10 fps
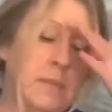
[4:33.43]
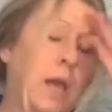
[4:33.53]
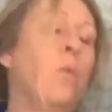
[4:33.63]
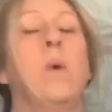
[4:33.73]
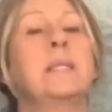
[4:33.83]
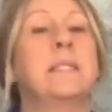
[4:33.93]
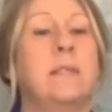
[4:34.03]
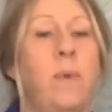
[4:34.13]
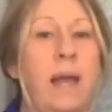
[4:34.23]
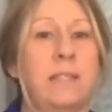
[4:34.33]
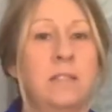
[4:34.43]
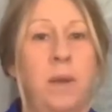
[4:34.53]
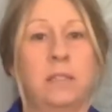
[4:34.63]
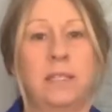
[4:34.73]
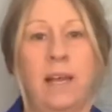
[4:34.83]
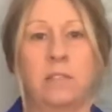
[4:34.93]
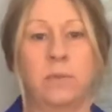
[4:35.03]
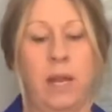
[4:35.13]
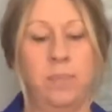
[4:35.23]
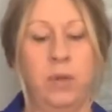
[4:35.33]
Once the wax is melted, that's when
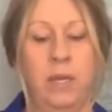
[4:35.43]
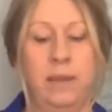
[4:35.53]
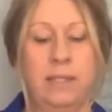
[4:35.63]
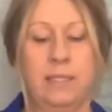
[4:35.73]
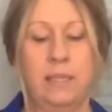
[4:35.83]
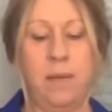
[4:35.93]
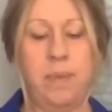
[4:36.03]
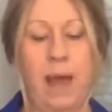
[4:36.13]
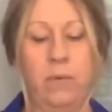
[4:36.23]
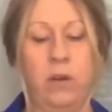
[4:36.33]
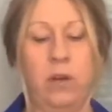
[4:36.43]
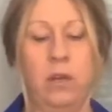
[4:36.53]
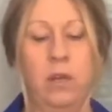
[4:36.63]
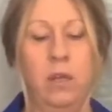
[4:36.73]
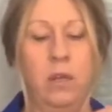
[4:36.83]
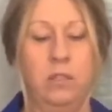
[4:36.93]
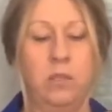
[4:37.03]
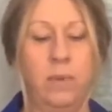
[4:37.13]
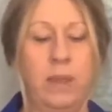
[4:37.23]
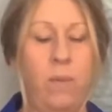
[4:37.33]
I put in, this is a powder. So
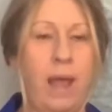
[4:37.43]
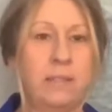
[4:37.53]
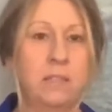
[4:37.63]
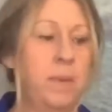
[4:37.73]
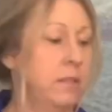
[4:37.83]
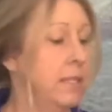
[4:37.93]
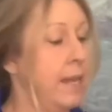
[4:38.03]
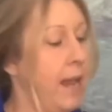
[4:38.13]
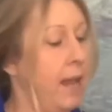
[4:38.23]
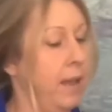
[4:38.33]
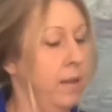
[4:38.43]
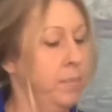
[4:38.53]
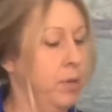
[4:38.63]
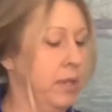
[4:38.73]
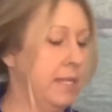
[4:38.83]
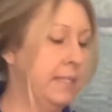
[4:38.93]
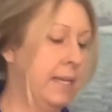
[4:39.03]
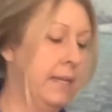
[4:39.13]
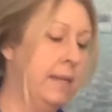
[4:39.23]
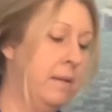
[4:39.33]
when the wax is melted, I put this
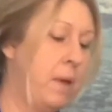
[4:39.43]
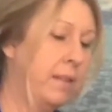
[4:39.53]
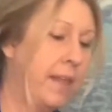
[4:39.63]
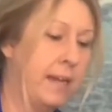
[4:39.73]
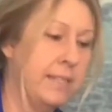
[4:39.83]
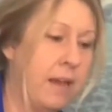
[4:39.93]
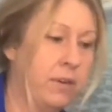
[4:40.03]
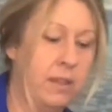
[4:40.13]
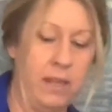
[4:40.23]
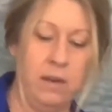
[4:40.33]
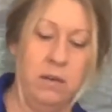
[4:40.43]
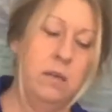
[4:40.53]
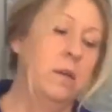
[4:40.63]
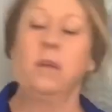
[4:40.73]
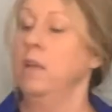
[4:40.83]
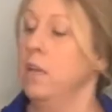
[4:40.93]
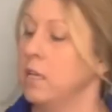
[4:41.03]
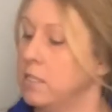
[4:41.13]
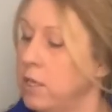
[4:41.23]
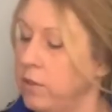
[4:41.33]
in and melt that down in there.
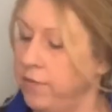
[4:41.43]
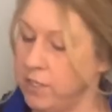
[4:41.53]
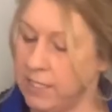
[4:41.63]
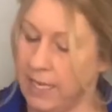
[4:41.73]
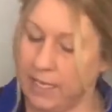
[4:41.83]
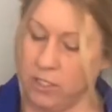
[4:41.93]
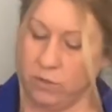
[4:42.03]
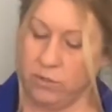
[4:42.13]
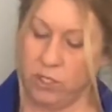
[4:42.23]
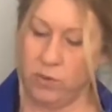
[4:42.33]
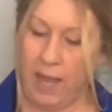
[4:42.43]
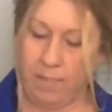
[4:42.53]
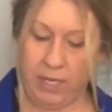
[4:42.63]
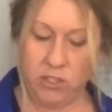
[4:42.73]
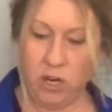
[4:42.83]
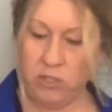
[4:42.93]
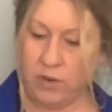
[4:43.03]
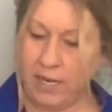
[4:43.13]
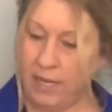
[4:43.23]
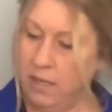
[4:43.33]
So the first thing I do to get my jars
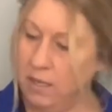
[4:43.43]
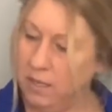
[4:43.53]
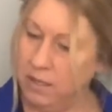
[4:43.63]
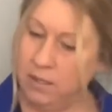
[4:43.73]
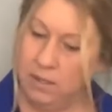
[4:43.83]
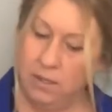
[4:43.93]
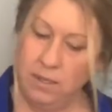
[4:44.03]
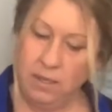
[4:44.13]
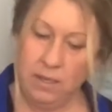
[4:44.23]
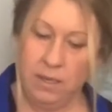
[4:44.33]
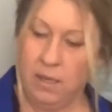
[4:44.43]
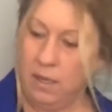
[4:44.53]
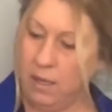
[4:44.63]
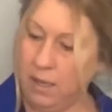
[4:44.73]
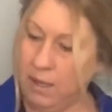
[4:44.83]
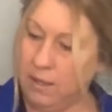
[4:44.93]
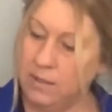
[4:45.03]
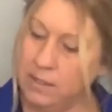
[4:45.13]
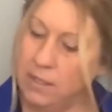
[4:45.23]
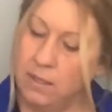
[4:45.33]
ready is